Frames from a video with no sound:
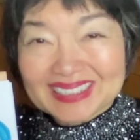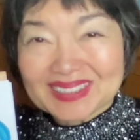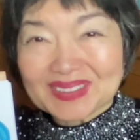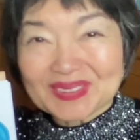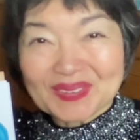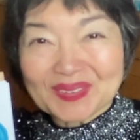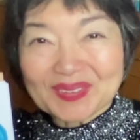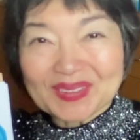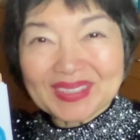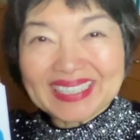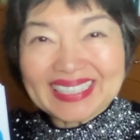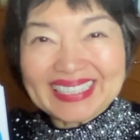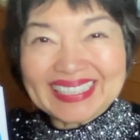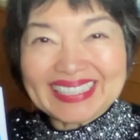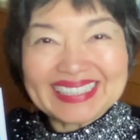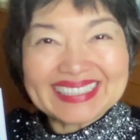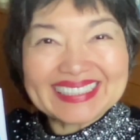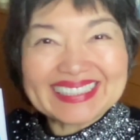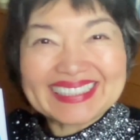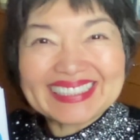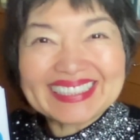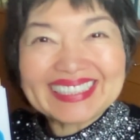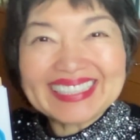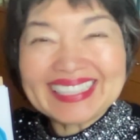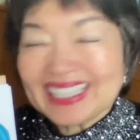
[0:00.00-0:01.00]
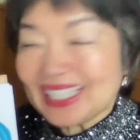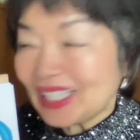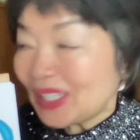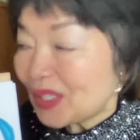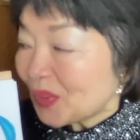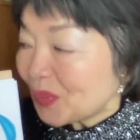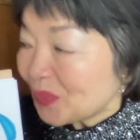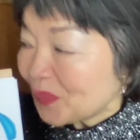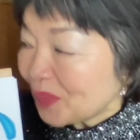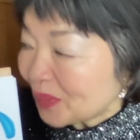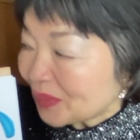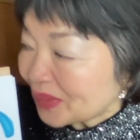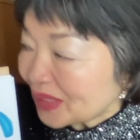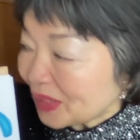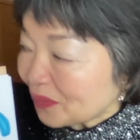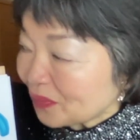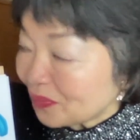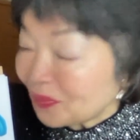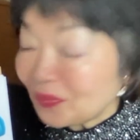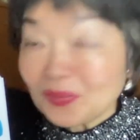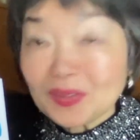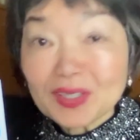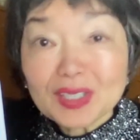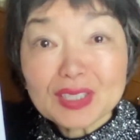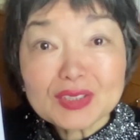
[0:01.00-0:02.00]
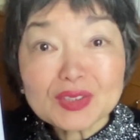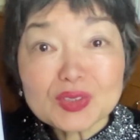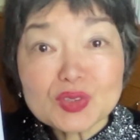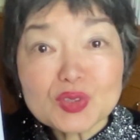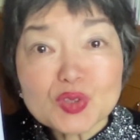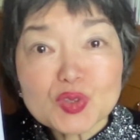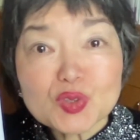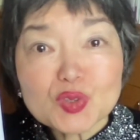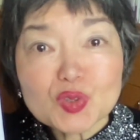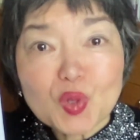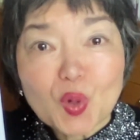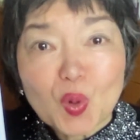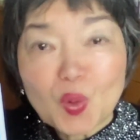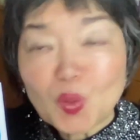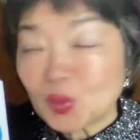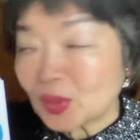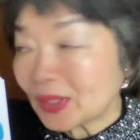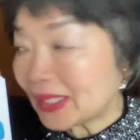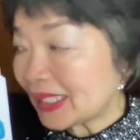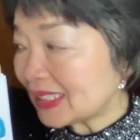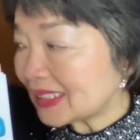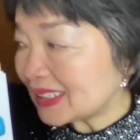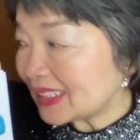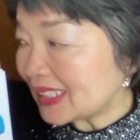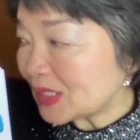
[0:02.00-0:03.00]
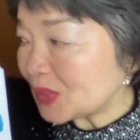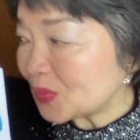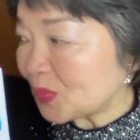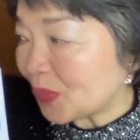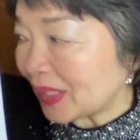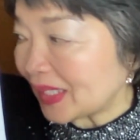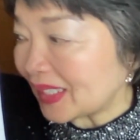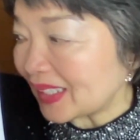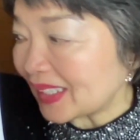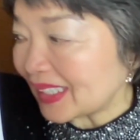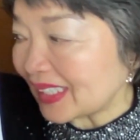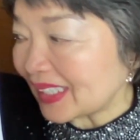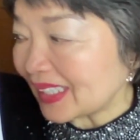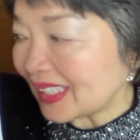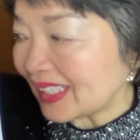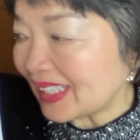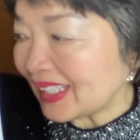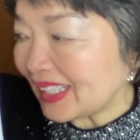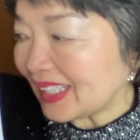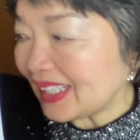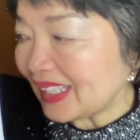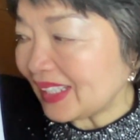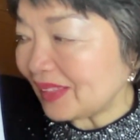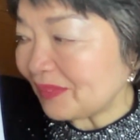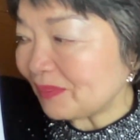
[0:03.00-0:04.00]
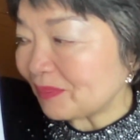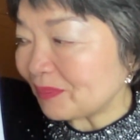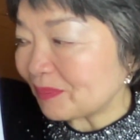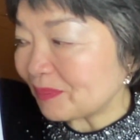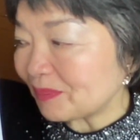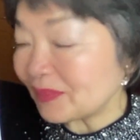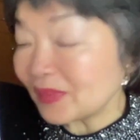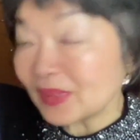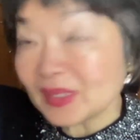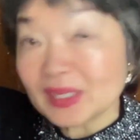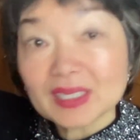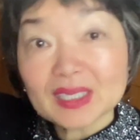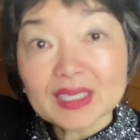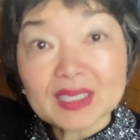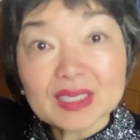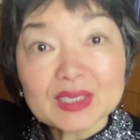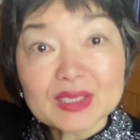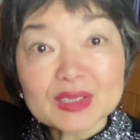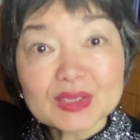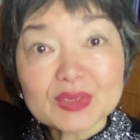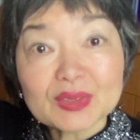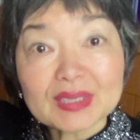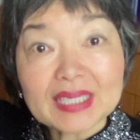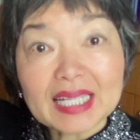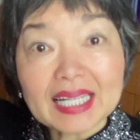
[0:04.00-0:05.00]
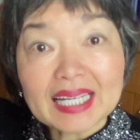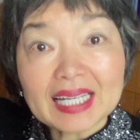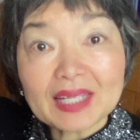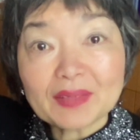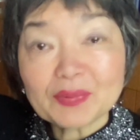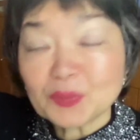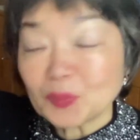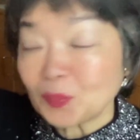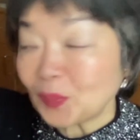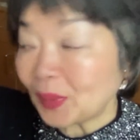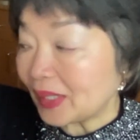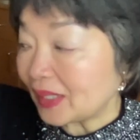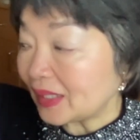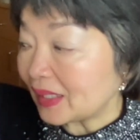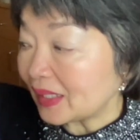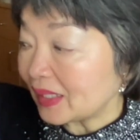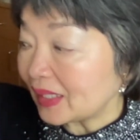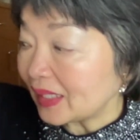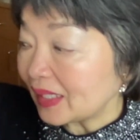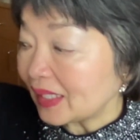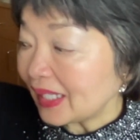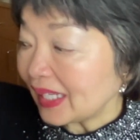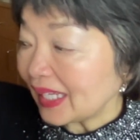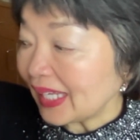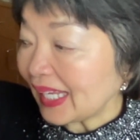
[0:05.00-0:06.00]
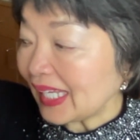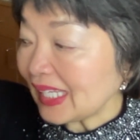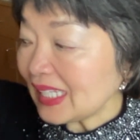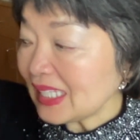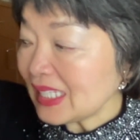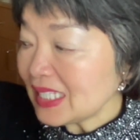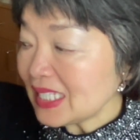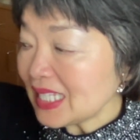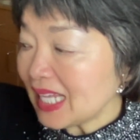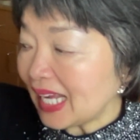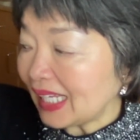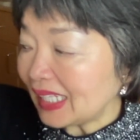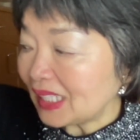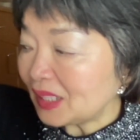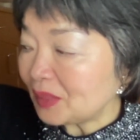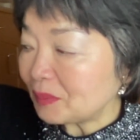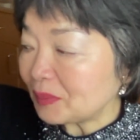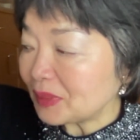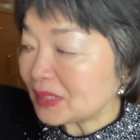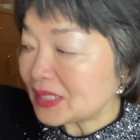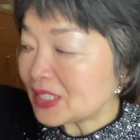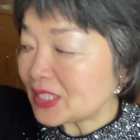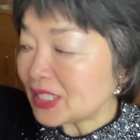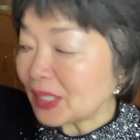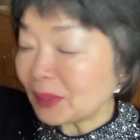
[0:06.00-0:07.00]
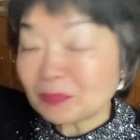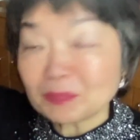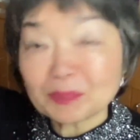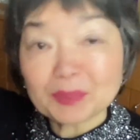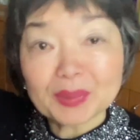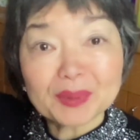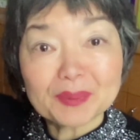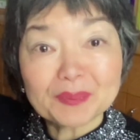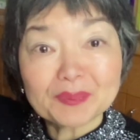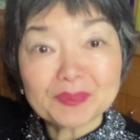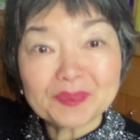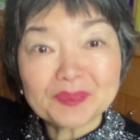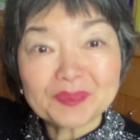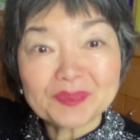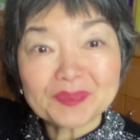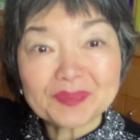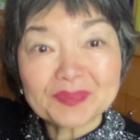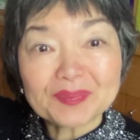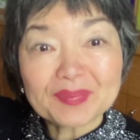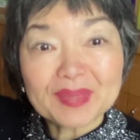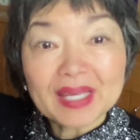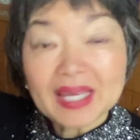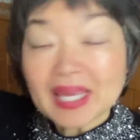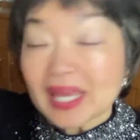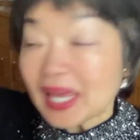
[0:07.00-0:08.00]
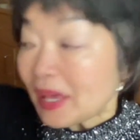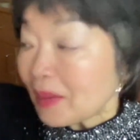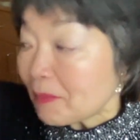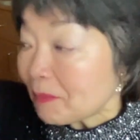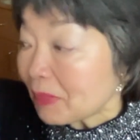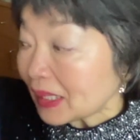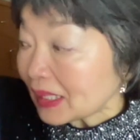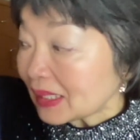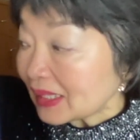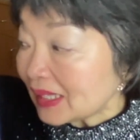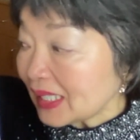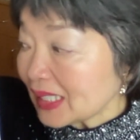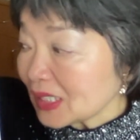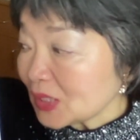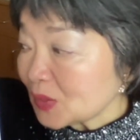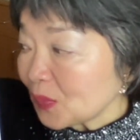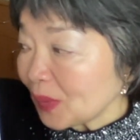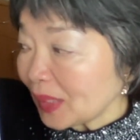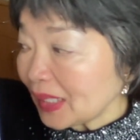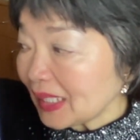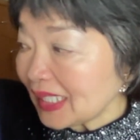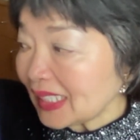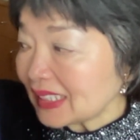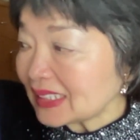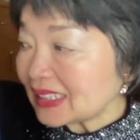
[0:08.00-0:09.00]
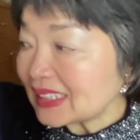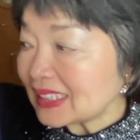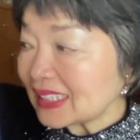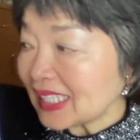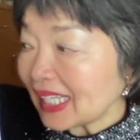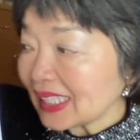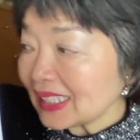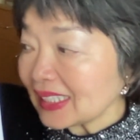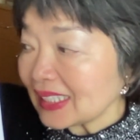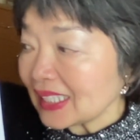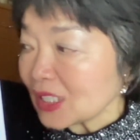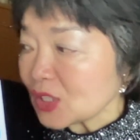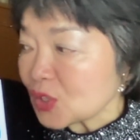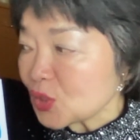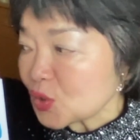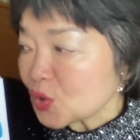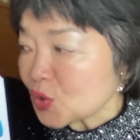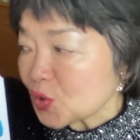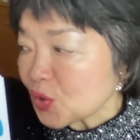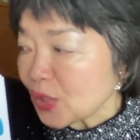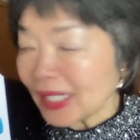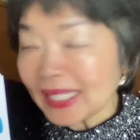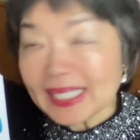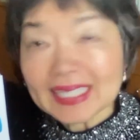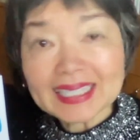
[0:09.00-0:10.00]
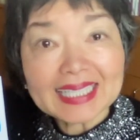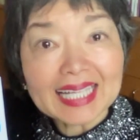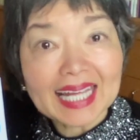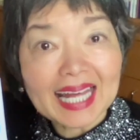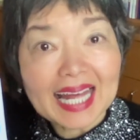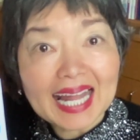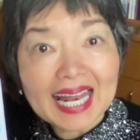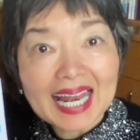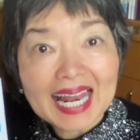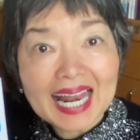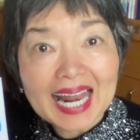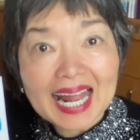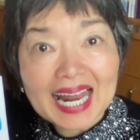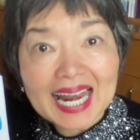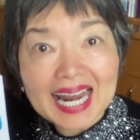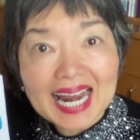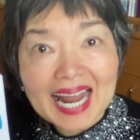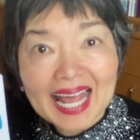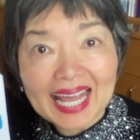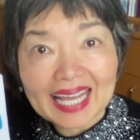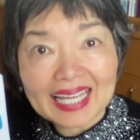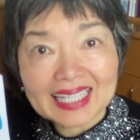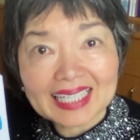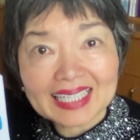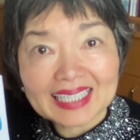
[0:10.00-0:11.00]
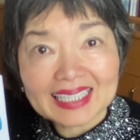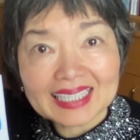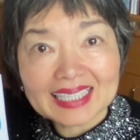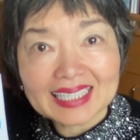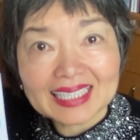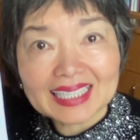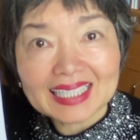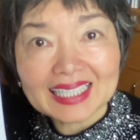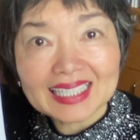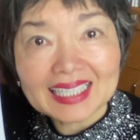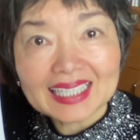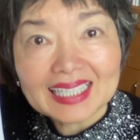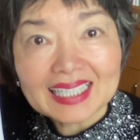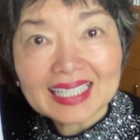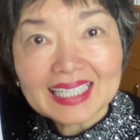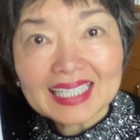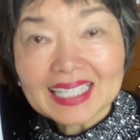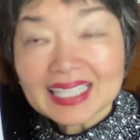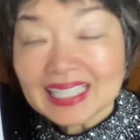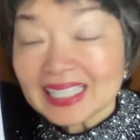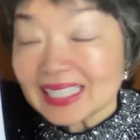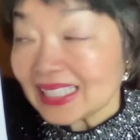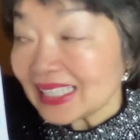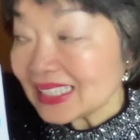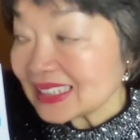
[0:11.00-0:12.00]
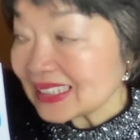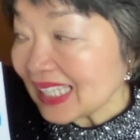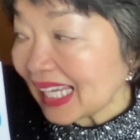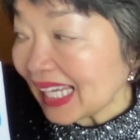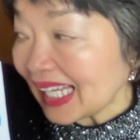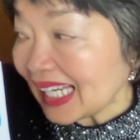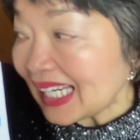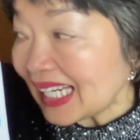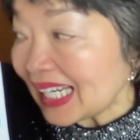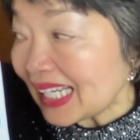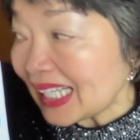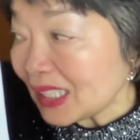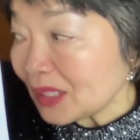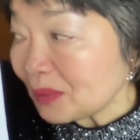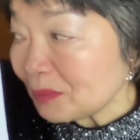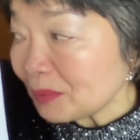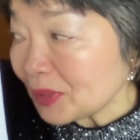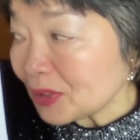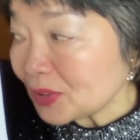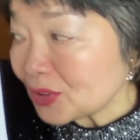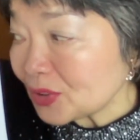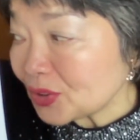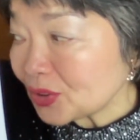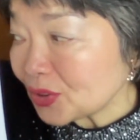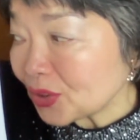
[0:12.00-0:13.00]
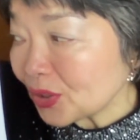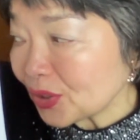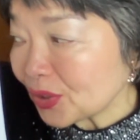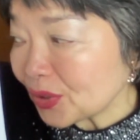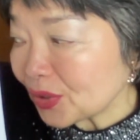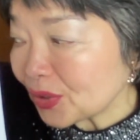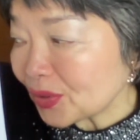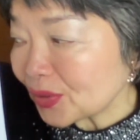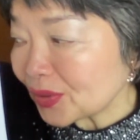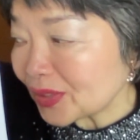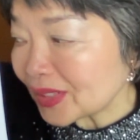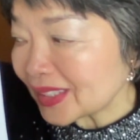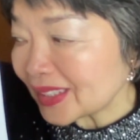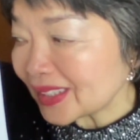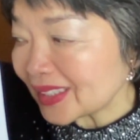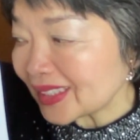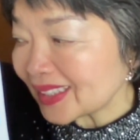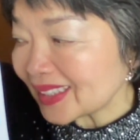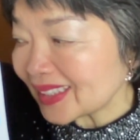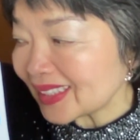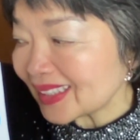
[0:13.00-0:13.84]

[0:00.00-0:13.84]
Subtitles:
so easy. Well, the first stroke is this one, I. So the left one, and a little bit jump. But this one is not a straight line. This is a little bit circular,